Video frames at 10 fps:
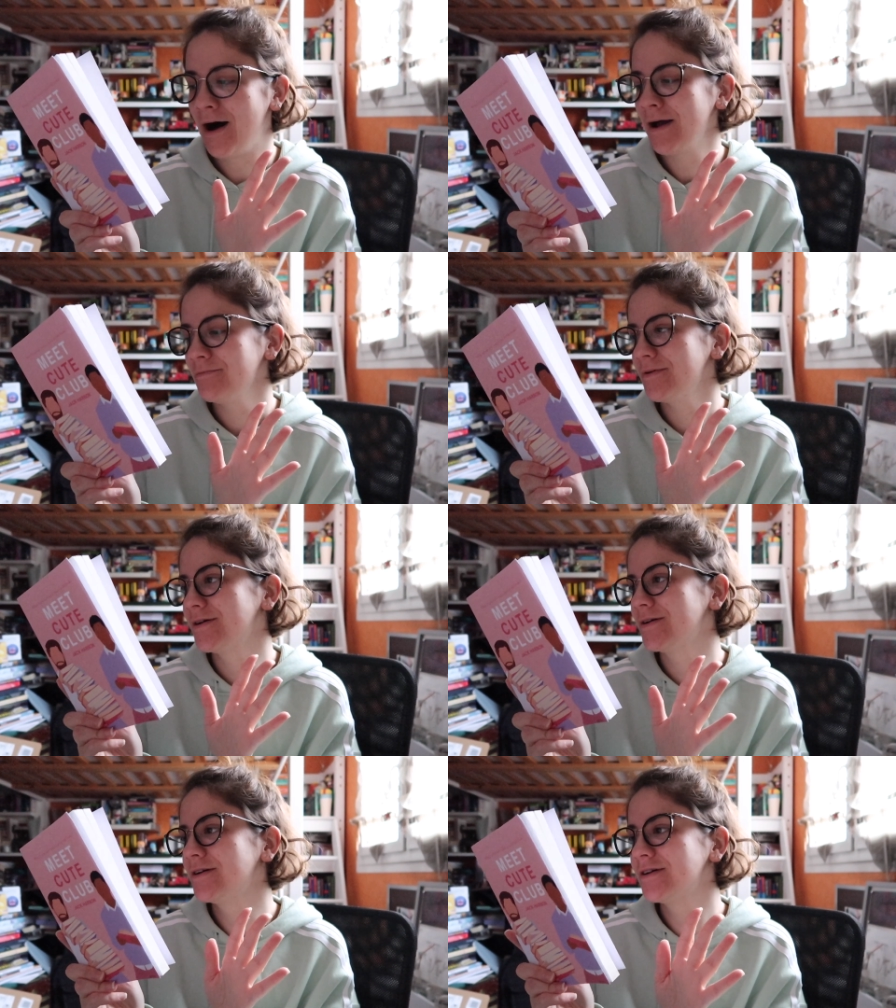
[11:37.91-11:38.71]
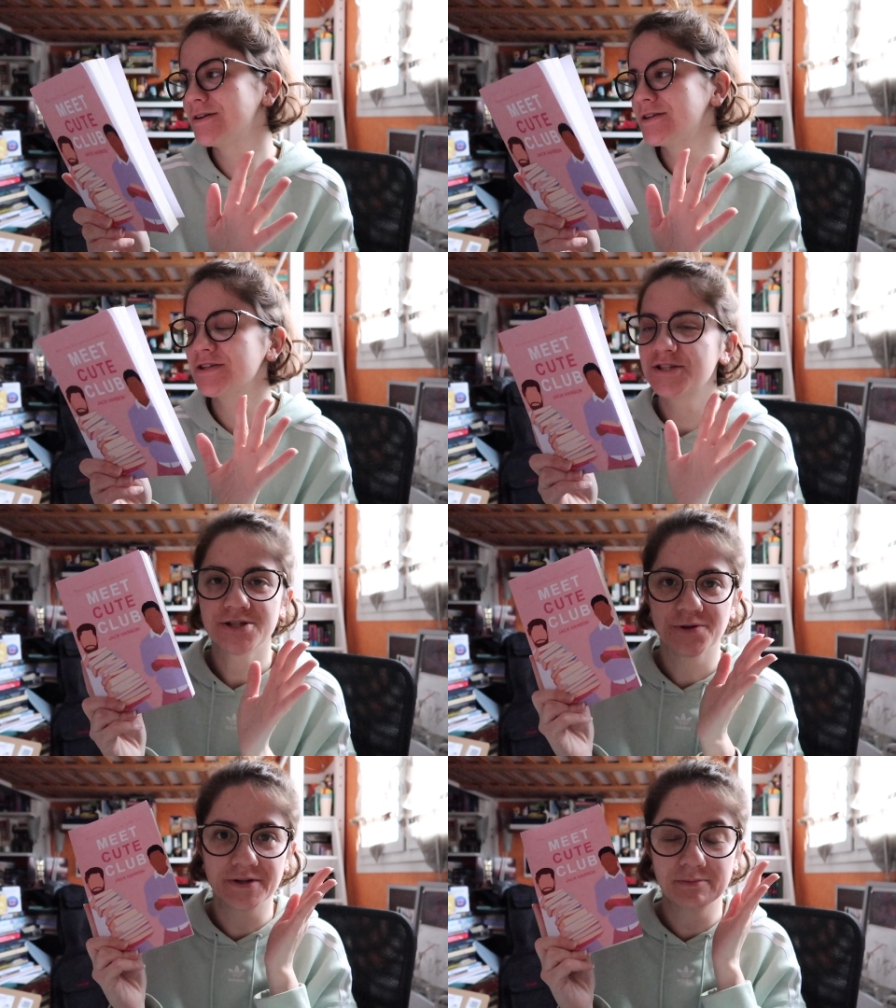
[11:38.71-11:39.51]
I'm
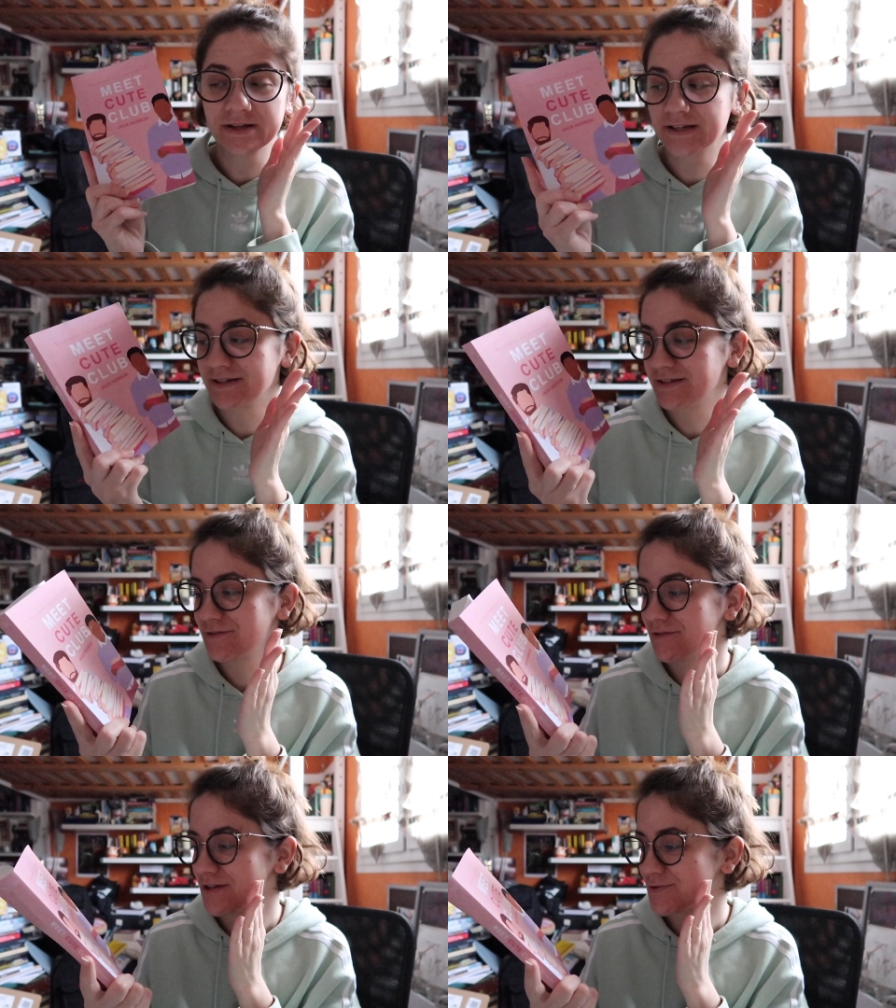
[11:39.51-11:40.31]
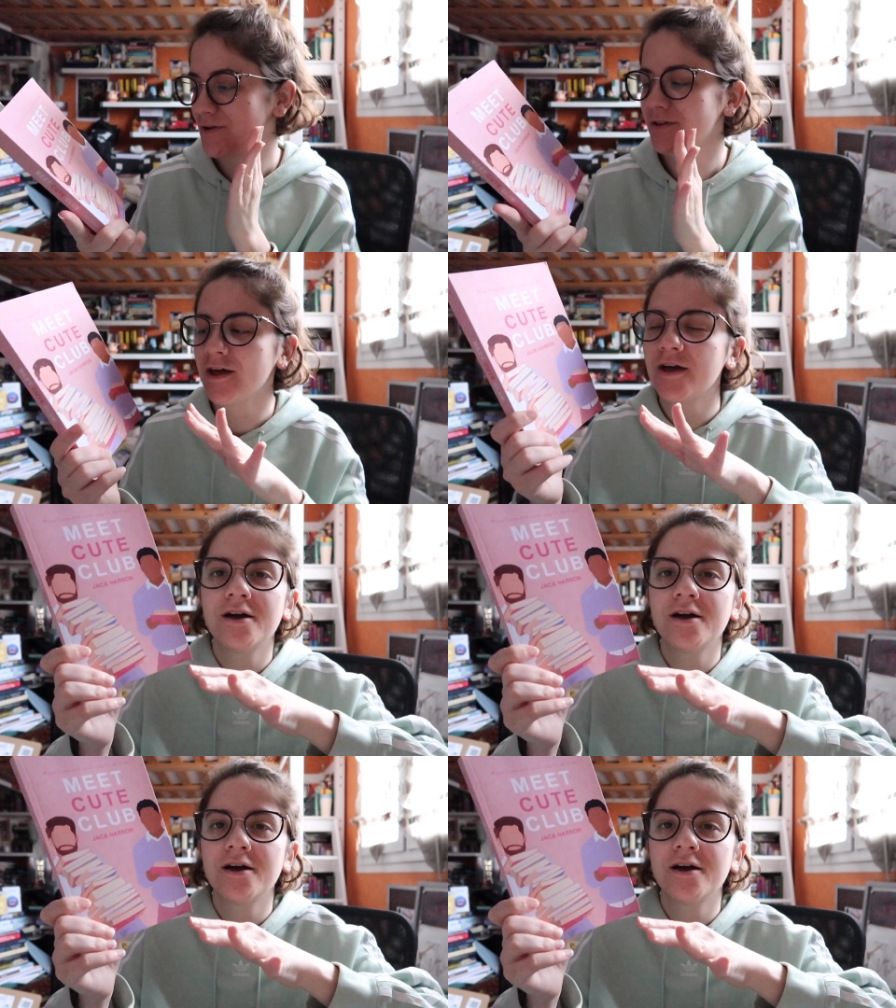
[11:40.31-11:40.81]
so deeply excited for this one.